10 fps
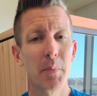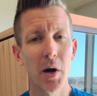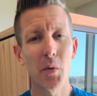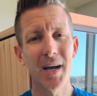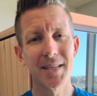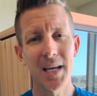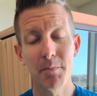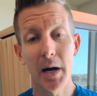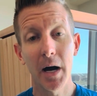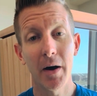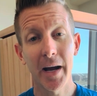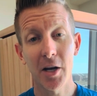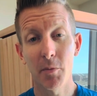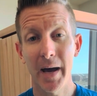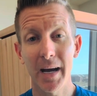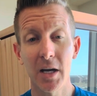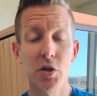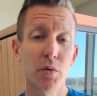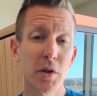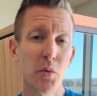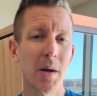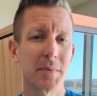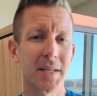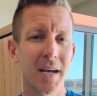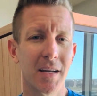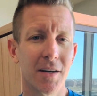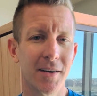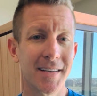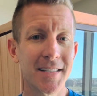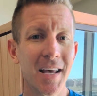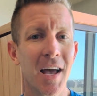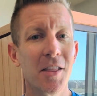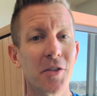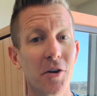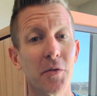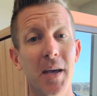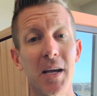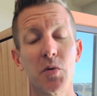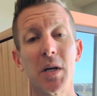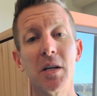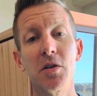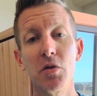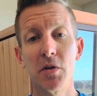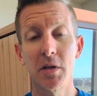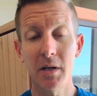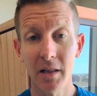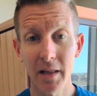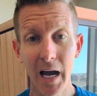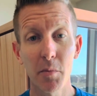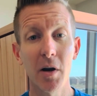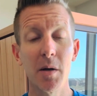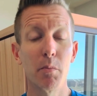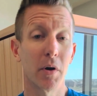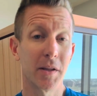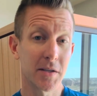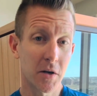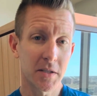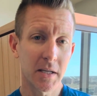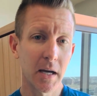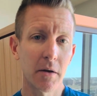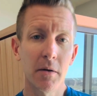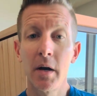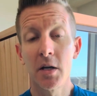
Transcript: But when I say biohack your package, really what I'm saying here is there are things we can do to collaborate and bring these all together.